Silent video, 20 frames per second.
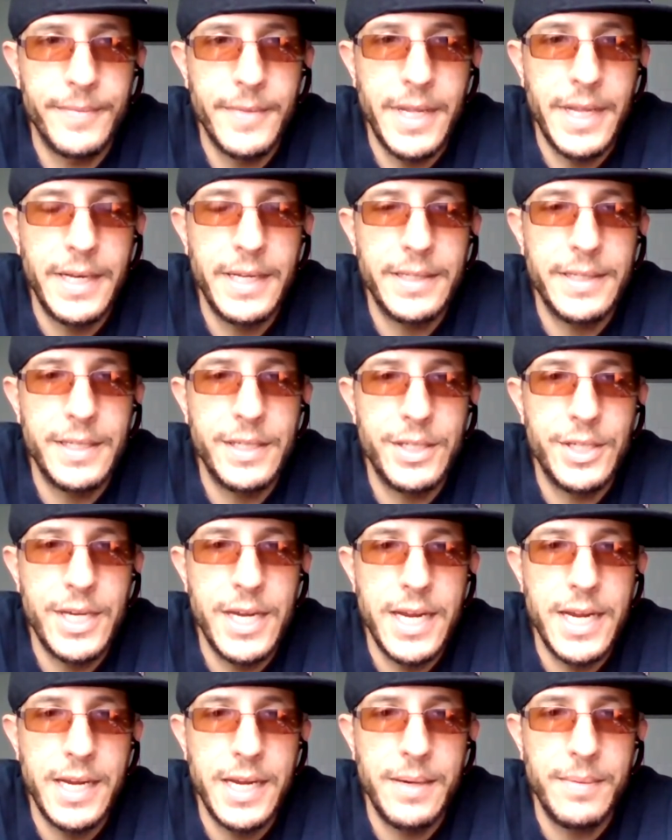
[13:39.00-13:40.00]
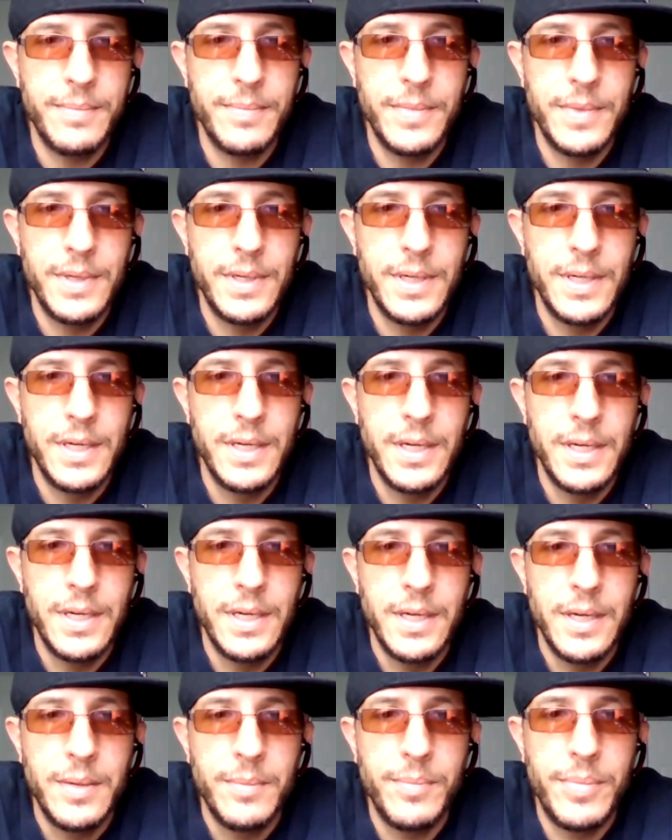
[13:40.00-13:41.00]
And it's a shame.
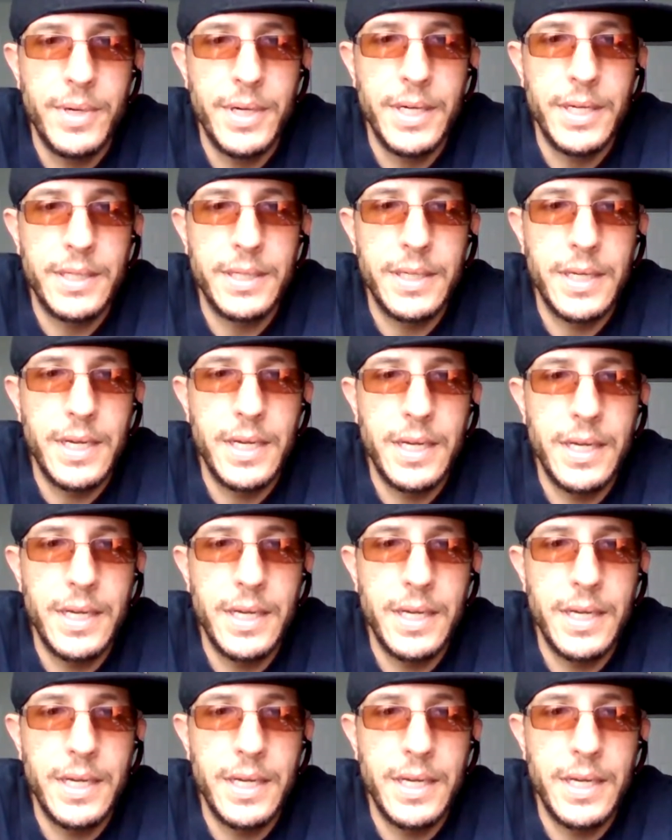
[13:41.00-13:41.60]
But